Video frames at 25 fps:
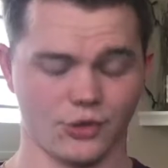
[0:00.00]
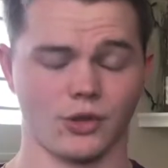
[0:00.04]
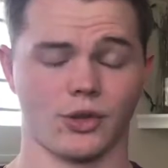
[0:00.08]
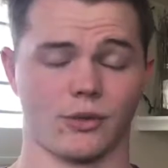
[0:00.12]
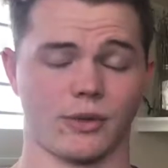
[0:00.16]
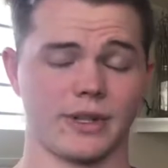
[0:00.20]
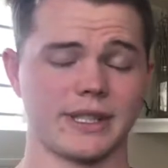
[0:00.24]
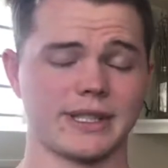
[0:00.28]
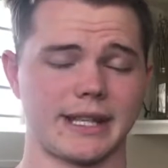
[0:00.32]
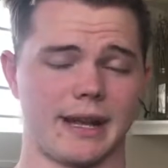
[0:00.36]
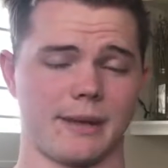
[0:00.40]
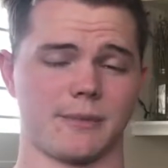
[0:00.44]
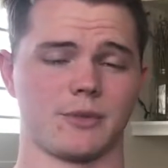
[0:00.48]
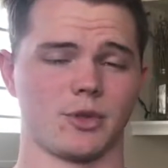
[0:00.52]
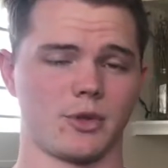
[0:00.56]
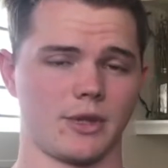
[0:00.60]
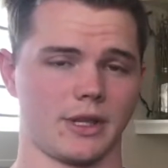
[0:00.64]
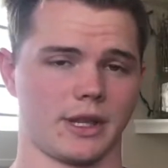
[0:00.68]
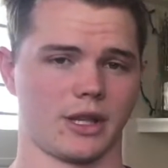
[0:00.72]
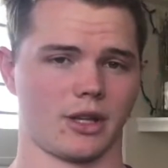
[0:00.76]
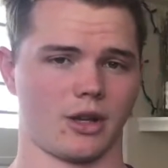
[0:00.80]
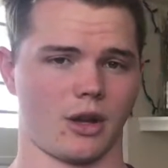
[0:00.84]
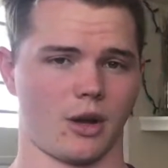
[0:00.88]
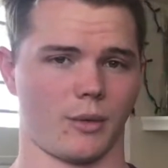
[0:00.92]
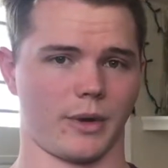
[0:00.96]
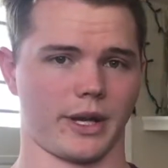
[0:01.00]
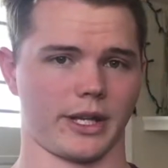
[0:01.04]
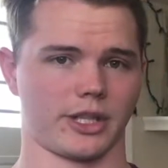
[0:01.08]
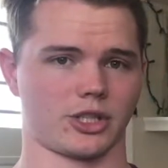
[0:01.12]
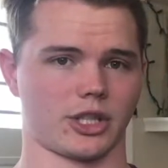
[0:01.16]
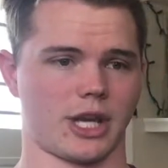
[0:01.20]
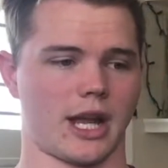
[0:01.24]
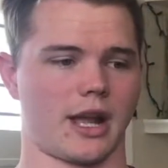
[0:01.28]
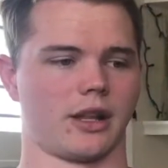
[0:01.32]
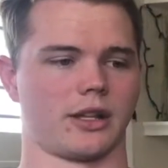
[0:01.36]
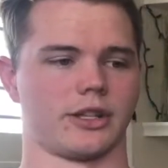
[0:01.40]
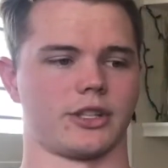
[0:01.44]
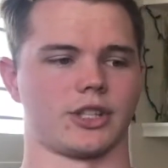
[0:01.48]
So the reason I'm doing the No Waste
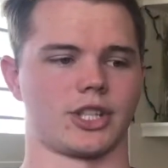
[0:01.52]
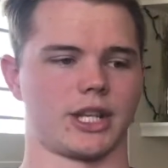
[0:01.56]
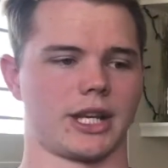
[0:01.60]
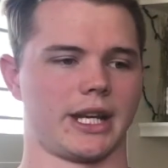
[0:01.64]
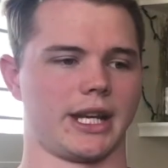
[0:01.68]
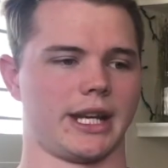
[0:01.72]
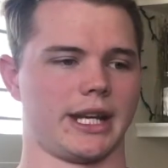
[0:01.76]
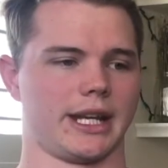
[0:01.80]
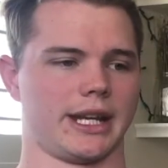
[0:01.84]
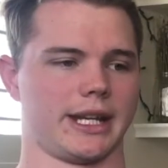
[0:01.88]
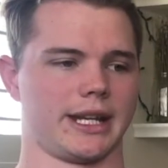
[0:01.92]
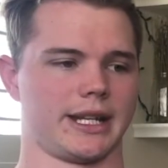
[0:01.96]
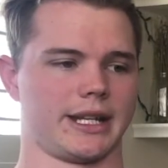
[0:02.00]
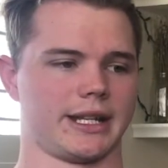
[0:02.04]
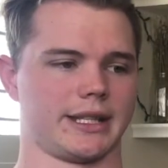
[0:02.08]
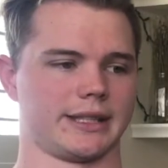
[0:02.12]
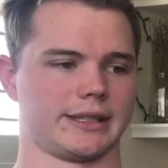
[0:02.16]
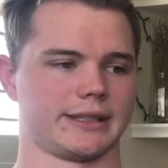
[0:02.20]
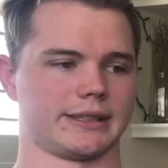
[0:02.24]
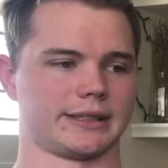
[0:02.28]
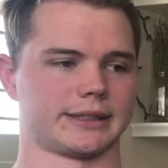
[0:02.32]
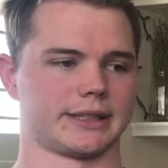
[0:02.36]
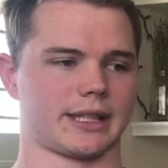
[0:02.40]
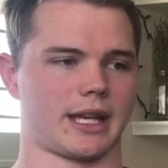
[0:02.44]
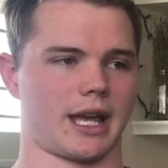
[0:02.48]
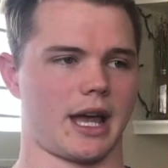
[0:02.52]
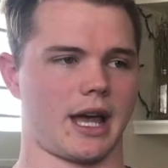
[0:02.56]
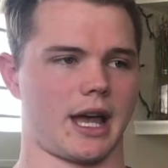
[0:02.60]
Challenge is